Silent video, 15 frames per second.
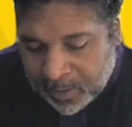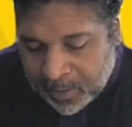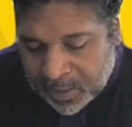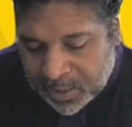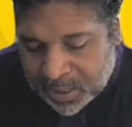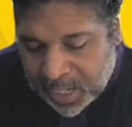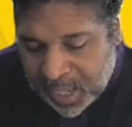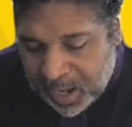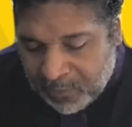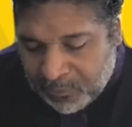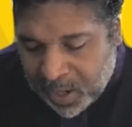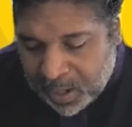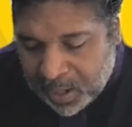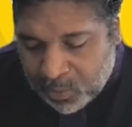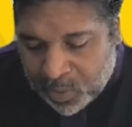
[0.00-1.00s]

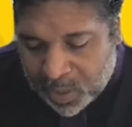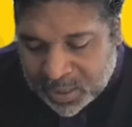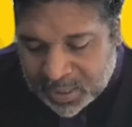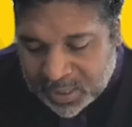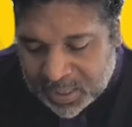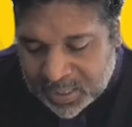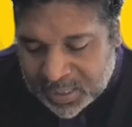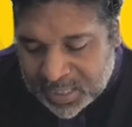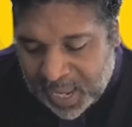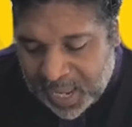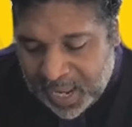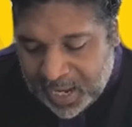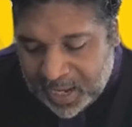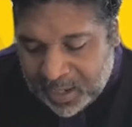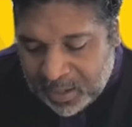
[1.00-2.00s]
Slavery was
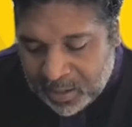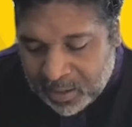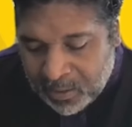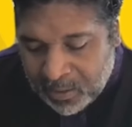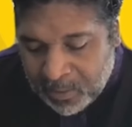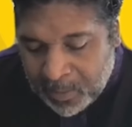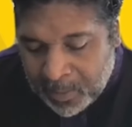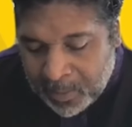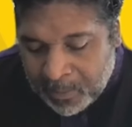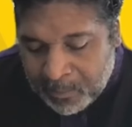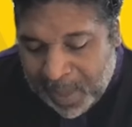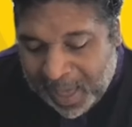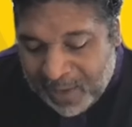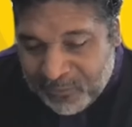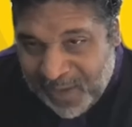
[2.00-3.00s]
sustained
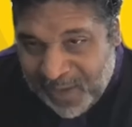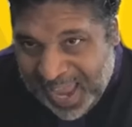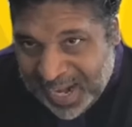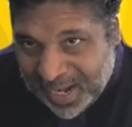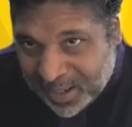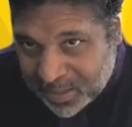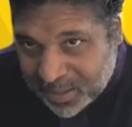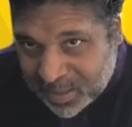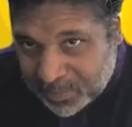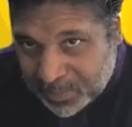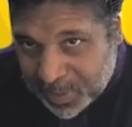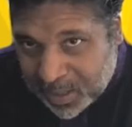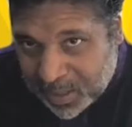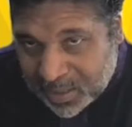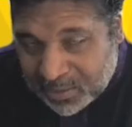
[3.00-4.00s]
by violence
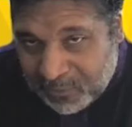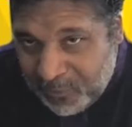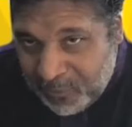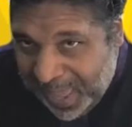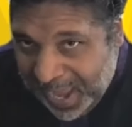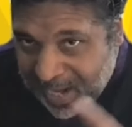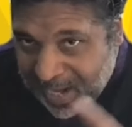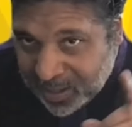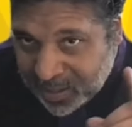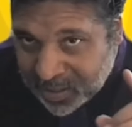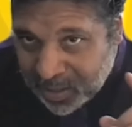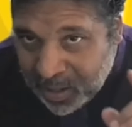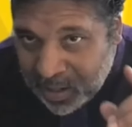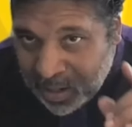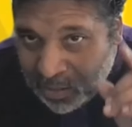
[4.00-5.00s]
because the violence
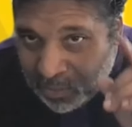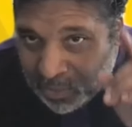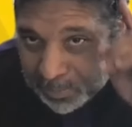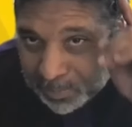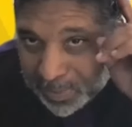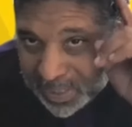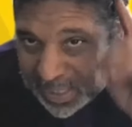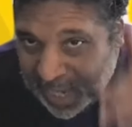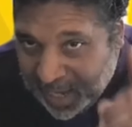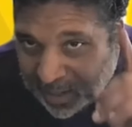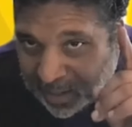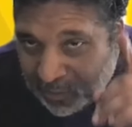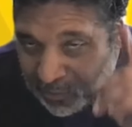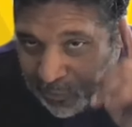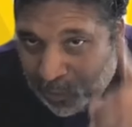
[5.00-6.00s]
was
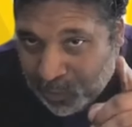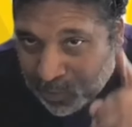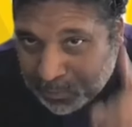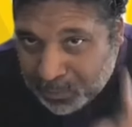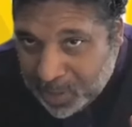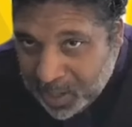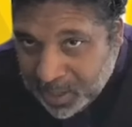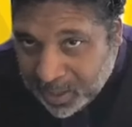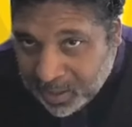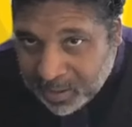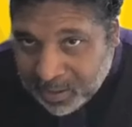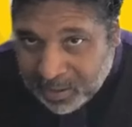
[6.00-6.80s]
protecting folks' money.